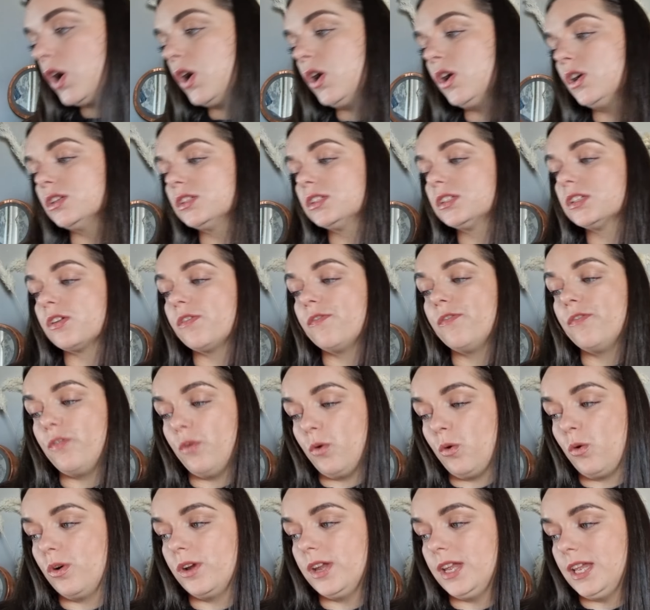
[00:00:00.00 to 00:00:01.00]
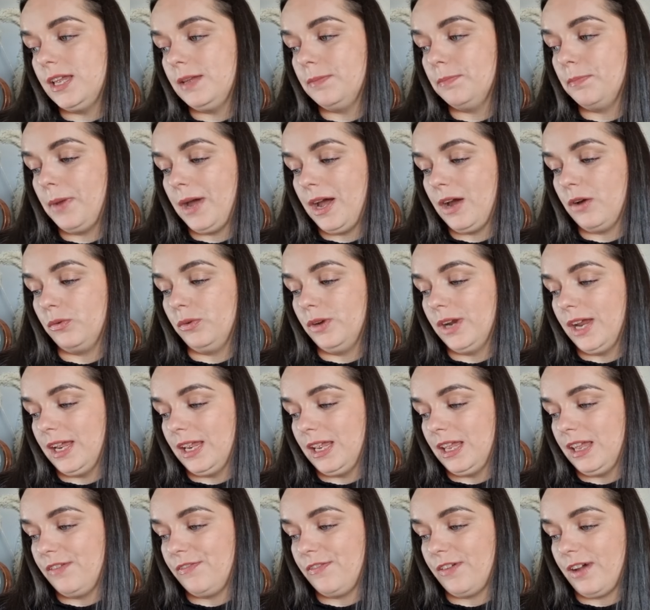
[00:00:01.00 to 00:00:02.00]
costs
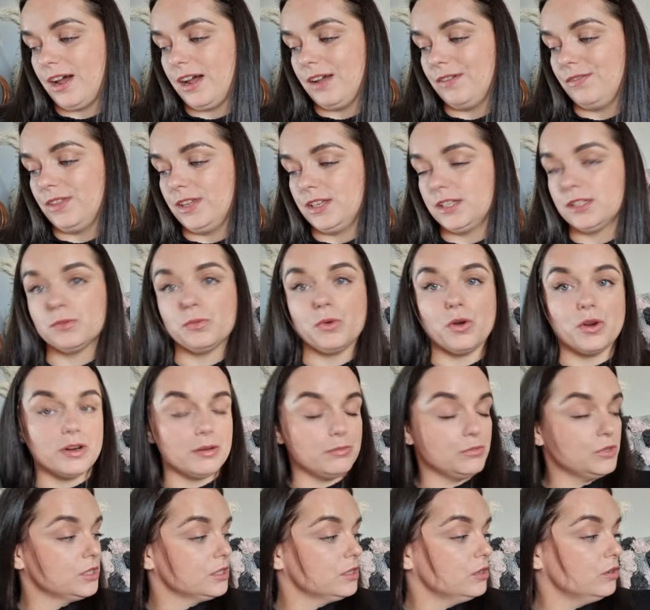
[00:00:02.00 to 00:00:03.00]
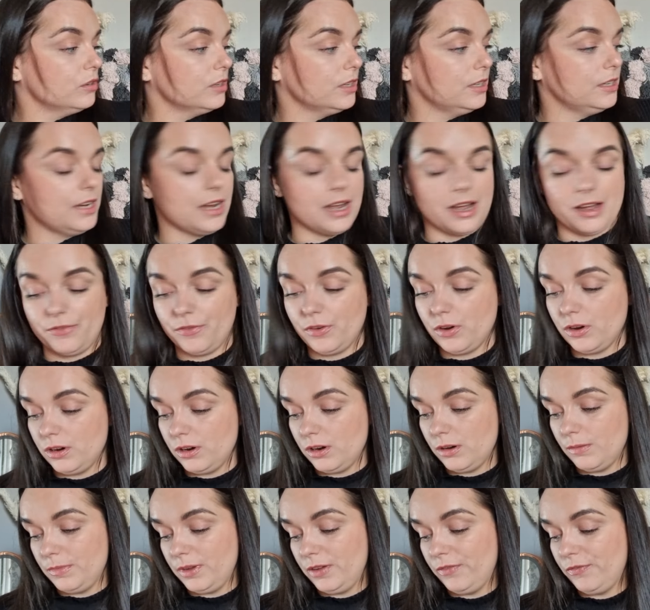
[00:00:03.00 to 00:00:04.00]
£14.95, this one. I'm just looking here, I've got
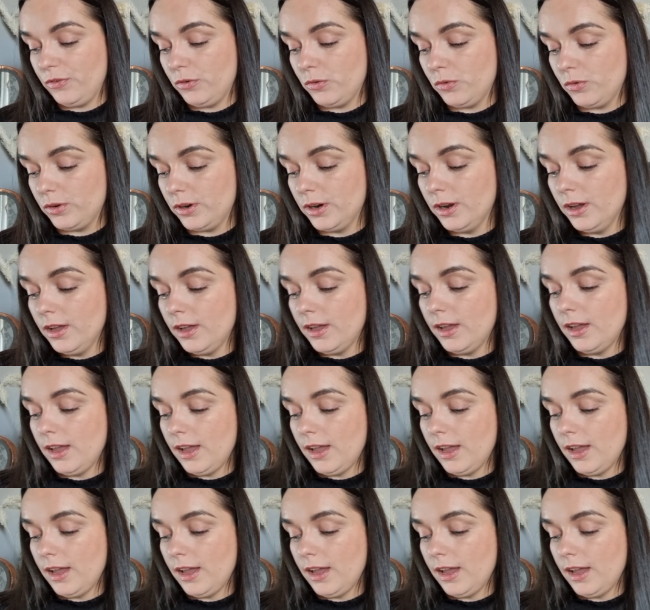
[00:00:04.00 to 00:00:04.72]
it on my phone.